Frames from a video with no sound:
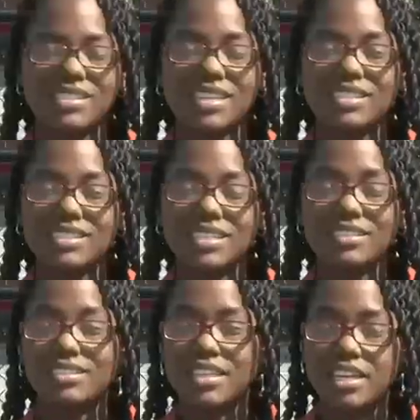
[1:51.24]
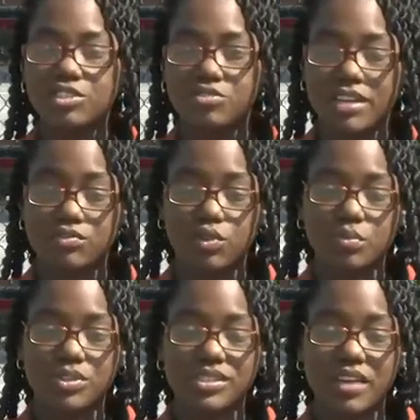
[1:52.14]
Studstill did address
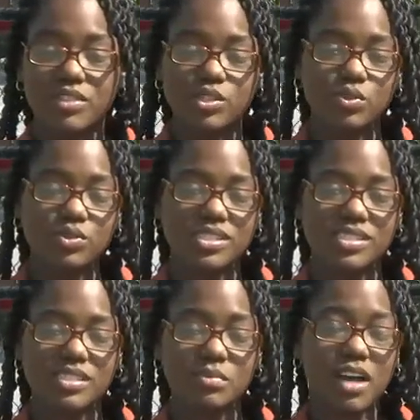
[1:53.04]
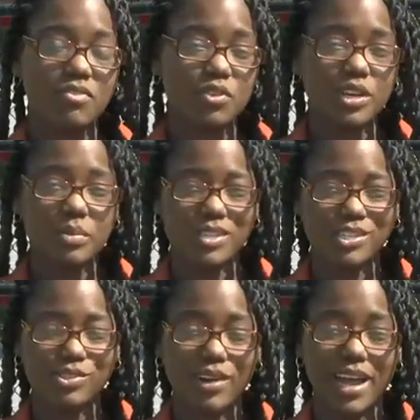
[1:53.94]
rumors of the school system covering up
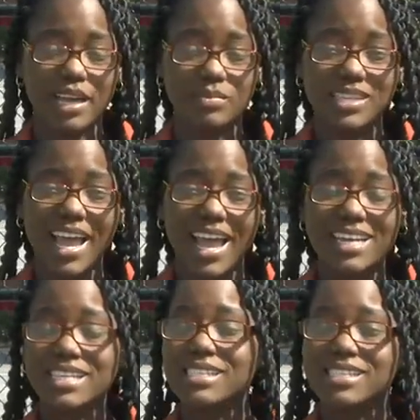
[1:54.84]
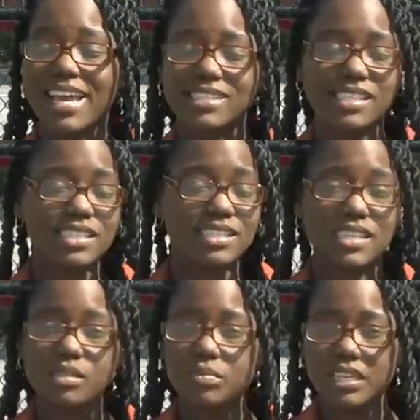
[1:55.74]
these crimes, and he says he
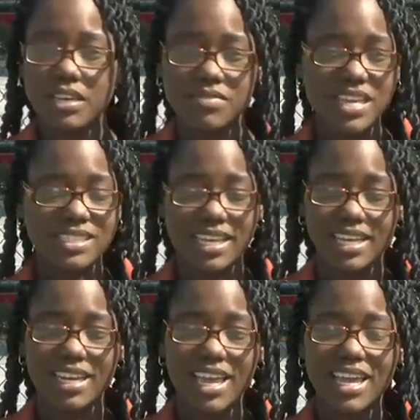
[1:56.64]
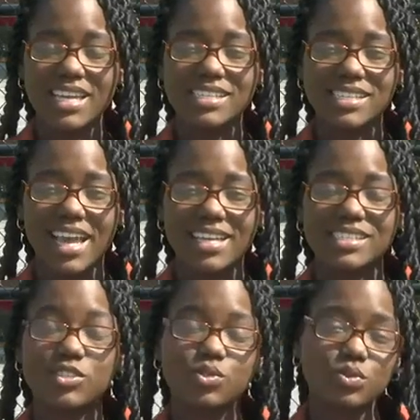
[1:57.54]
doesn't believe they did. He says
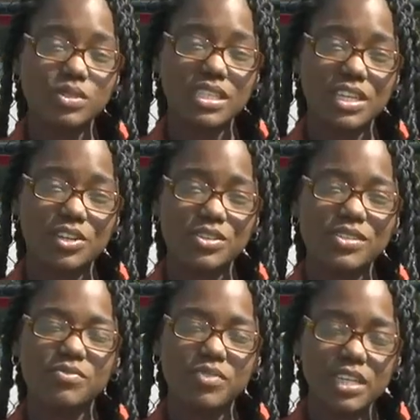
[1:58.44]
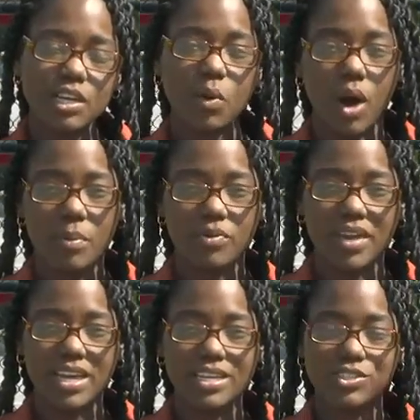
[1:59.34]
school leaders fully
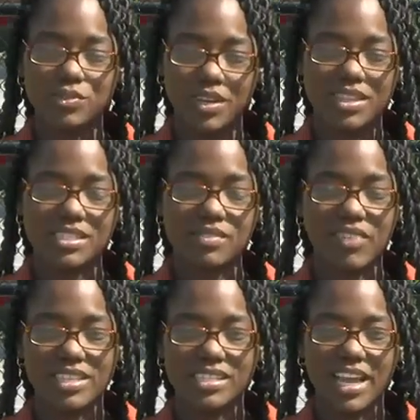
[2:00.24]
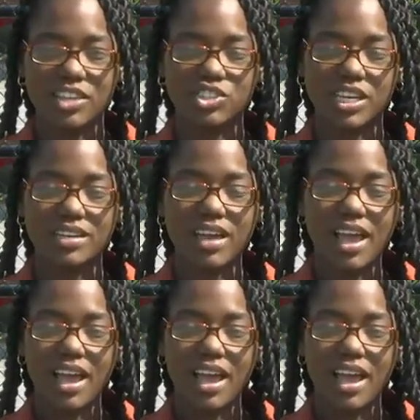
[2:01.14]
cooperated during this investigation.